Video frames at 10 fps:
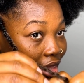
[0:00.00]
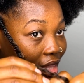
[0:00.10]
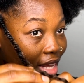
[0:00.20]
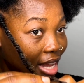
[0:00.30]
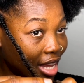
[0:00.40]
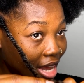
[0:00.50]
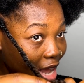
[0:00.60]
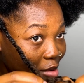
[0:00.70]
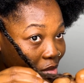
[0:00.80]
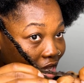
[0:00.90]
the hair,
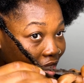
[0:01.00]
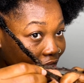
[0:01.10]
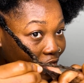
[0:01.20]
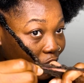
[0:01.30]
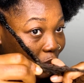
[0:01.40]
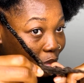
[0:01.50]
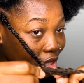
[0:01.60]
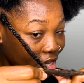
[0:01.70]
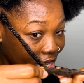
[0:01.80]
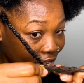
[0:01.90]
I'm basically just
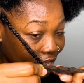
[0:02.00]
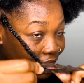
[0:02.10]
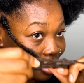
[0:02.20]
putting it